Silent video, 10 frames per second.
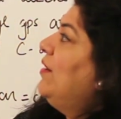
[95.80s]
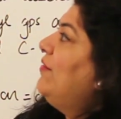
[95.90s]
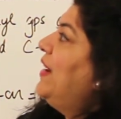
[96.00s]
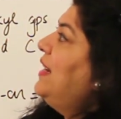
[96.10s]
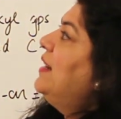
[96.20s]

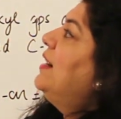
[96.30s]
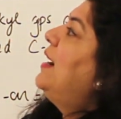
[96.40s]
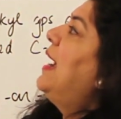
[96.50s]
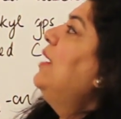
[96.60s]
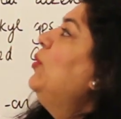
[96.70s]
When a
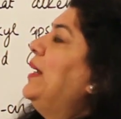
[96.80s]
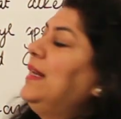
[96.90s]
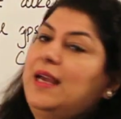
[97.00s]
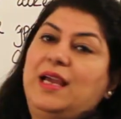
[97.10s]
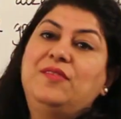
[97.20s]

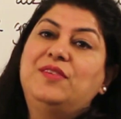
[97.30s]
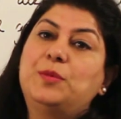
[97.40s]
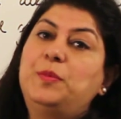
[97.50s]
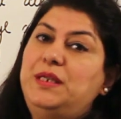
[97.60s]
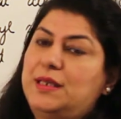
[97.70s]
haloalkane with
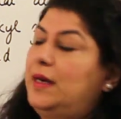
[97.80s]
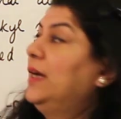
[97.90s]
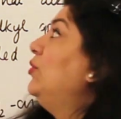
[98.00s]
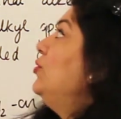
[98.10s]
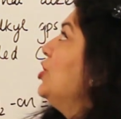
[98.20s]
a beta
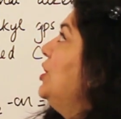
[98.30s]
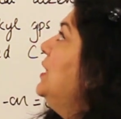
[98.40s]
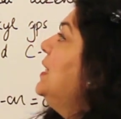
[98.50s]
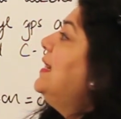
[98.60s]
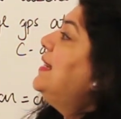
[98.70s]

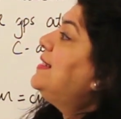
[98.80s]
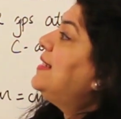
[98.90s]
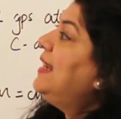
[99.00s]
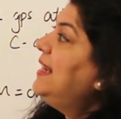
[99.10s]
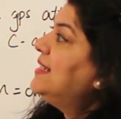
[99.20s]
hydrogen is
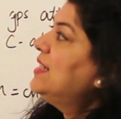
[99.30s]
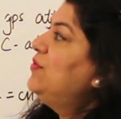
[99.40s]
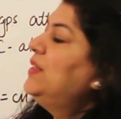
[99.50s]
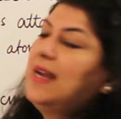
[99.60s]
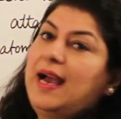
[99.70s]
heated
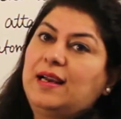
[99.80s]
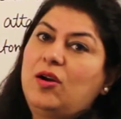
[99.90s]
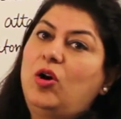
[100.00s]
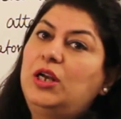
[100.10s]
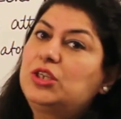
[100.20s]
with
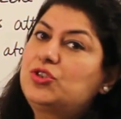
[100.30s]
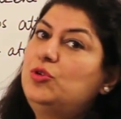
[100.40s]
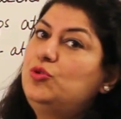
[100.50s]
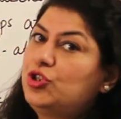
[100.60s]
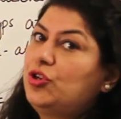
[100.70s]
alcoholic
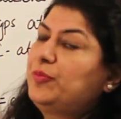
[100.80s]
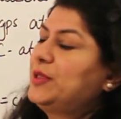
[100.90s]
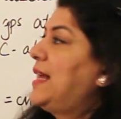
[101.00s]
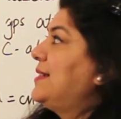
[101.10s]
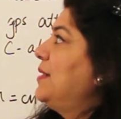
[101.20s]
solution of
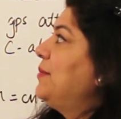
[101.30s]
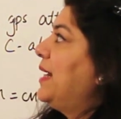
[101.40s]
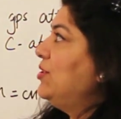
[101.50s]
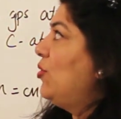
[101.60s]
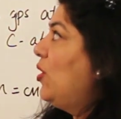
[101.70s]
potassium
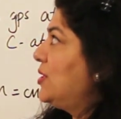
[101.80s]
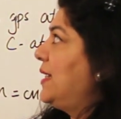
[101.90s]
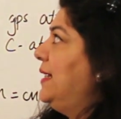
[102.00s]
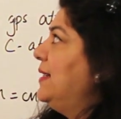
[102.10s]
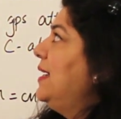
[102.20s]

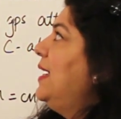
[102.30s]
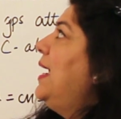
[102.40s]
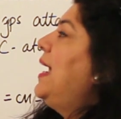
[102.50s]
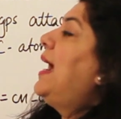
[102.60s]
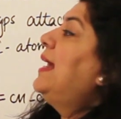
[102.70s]
hydroxide,
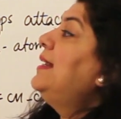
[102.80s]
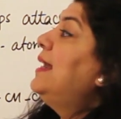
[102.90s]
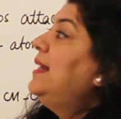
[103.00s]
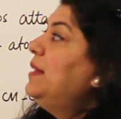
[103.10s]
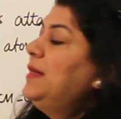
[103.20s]
an
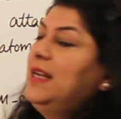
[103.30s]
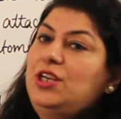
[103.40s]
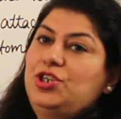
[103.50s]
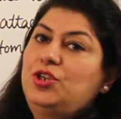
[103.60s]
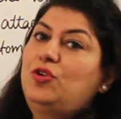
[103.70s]

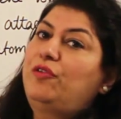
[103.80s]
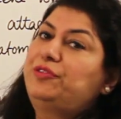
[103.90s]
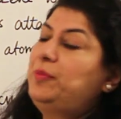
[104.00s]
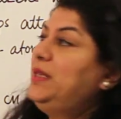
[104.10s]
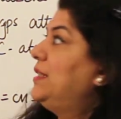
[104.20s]
elimination of
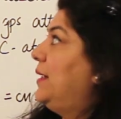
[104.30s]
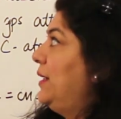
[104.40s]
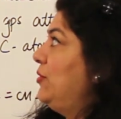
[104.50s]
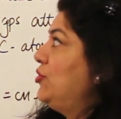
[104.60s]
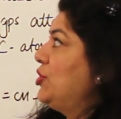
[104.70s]
the beta
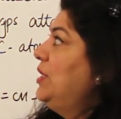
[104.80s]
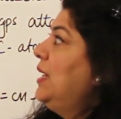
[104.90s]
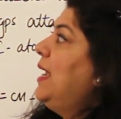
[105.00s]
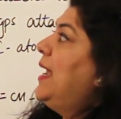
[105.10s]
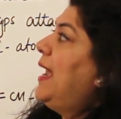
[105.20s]
hydrogen
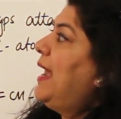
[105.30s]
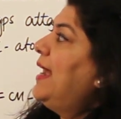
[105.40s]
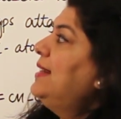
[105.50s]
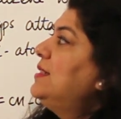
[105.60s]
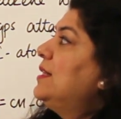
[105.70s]

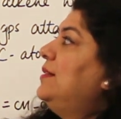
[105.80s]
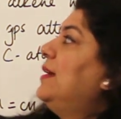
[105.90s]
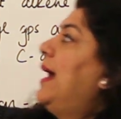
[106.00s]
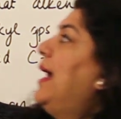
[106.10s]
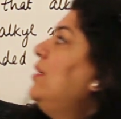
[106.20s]
and
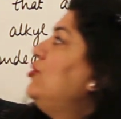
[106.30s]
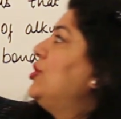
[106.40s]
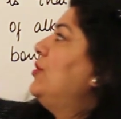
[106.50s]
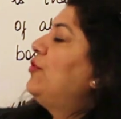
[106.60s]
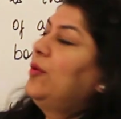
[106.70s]
the
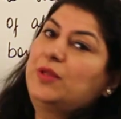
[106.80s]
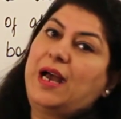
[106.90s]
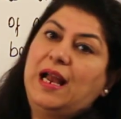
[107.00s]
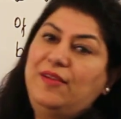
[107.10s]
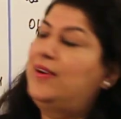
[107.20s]
halogen from
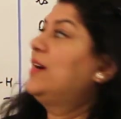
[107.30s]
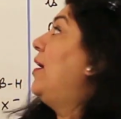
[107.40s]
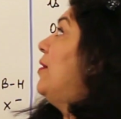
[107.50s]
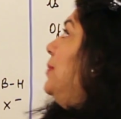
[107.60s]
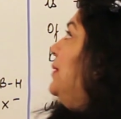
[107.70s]
the alpha
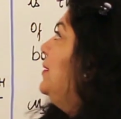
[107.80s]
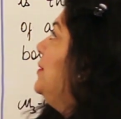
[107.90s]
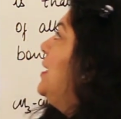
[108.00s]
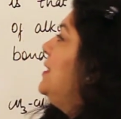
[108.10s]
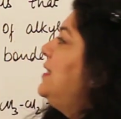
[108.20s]
carbon
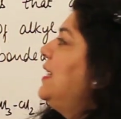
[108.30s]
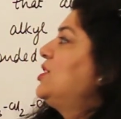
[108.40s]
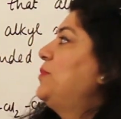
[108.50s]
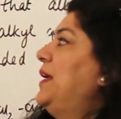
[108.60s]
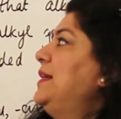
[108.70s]

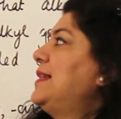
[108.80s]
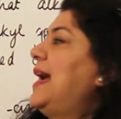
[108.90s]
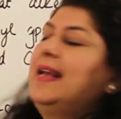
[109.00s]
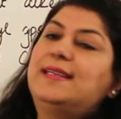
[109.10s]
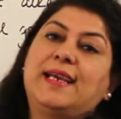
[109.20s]
takes place
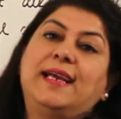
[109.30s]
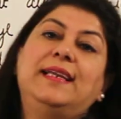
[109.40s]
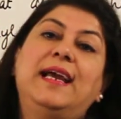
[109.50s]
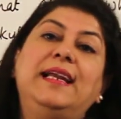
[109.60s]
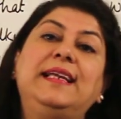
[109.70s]
and
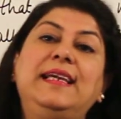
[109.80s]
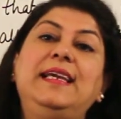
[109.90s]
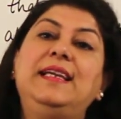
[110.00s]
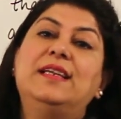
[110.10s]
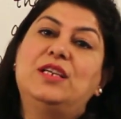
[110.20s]
an
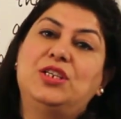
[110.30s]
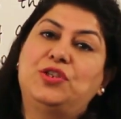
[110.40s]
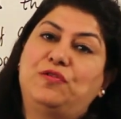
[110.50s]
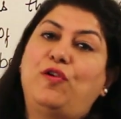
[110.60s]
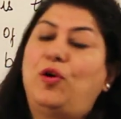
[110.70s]
alkene
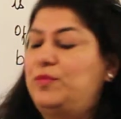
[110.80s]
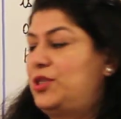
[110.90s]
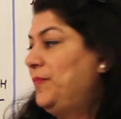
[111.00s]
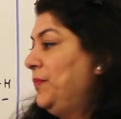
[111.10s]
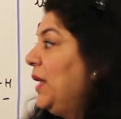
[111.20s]
is
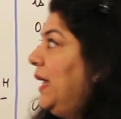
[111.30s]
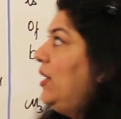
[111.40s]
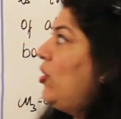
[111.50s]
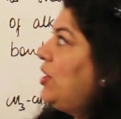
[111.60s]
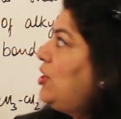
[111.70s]
formed.
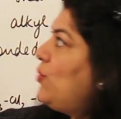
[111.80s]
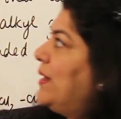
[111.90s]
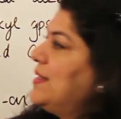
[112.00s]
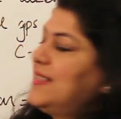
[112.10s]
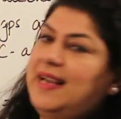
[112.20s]
In order to
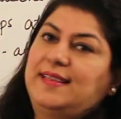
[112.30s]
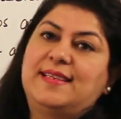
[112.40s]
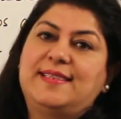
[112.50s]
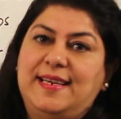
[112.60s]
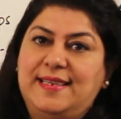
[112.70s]
understand
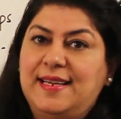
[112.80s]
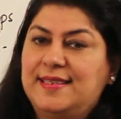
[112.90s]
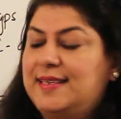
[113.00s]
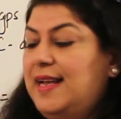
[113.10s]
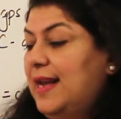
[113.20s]
this
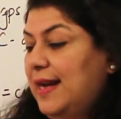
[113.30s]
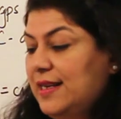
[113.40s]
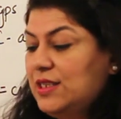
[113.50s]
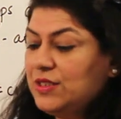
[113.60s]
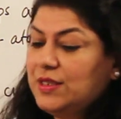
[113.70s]
sentence,
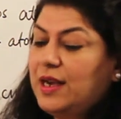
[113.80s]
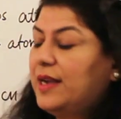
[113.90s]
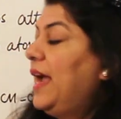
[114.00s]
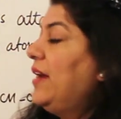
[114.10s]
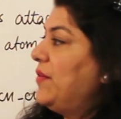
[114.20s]
let us
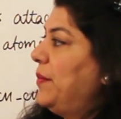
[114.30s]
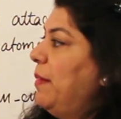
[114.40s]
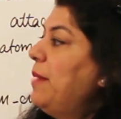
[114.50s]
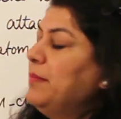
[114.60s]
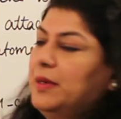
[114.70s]
again
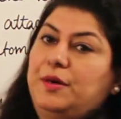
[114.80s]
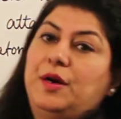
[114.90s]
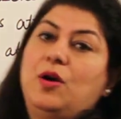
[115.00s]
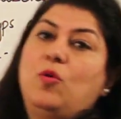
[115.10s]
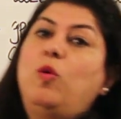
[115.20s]
remember
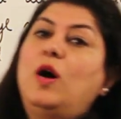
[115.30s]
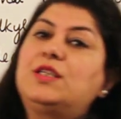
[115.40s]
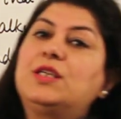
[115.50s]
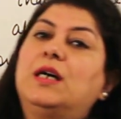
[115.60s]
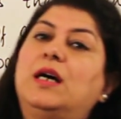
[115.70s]

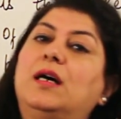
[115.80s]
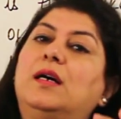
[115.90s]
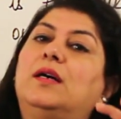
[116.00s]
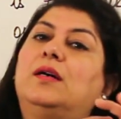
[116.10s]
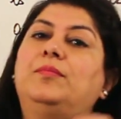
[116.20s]
what
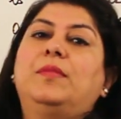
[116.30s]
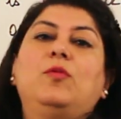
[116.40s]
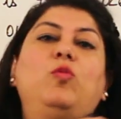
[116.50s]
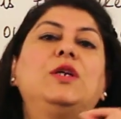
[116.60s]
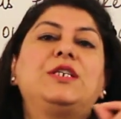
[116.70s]

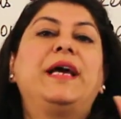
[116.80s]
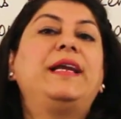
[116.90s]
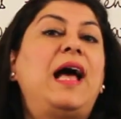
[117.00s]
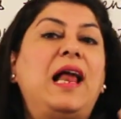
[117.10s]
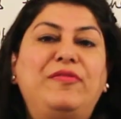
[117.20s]

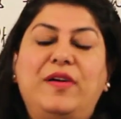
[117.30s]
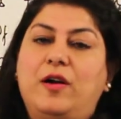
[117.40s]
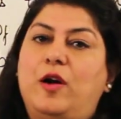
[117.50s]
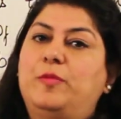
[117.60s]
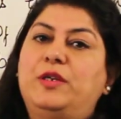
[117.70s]
an alpha
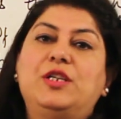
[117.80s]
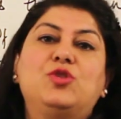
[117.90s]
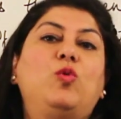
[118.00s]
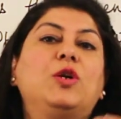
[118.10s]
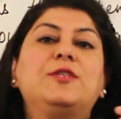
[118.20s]
carbon
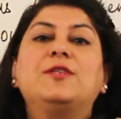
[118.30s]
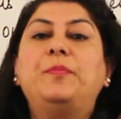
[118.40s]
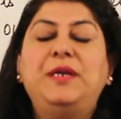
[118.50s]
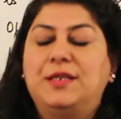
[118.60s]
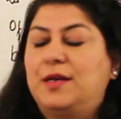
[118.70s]
is, what is a
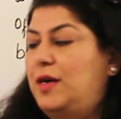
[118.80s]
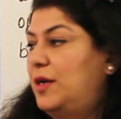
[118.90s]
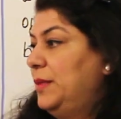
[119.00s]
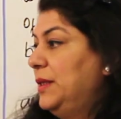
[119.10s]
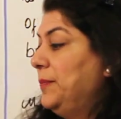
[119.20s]
beta
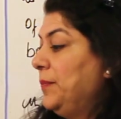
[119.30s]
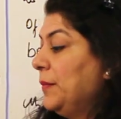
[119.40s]
carbon.